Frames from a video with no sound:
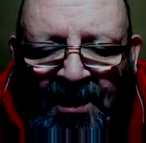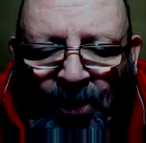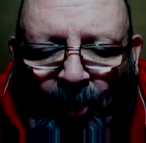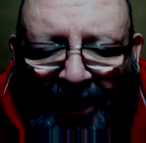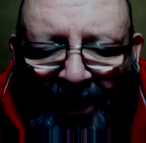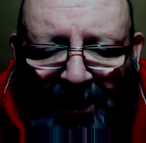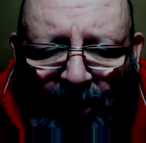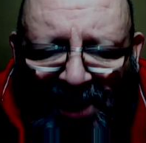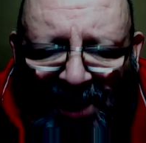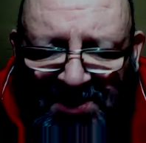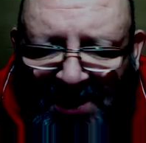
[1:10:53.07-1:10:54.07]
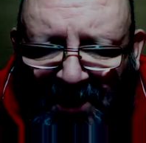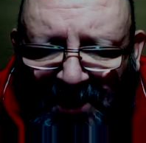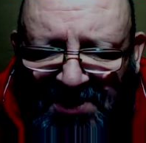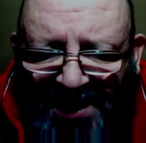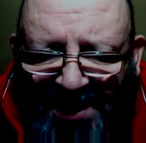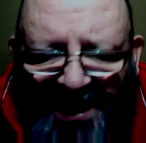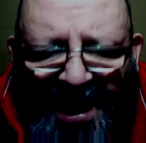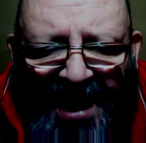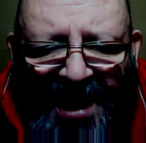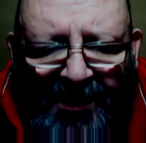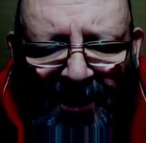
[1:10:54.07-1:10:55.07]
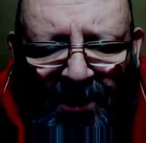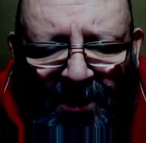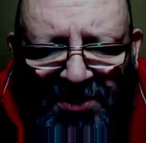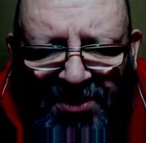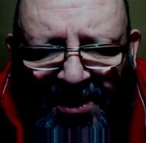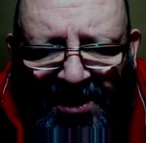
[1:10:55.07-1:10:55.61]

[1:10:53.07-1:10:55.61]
what it was. It was a guy that was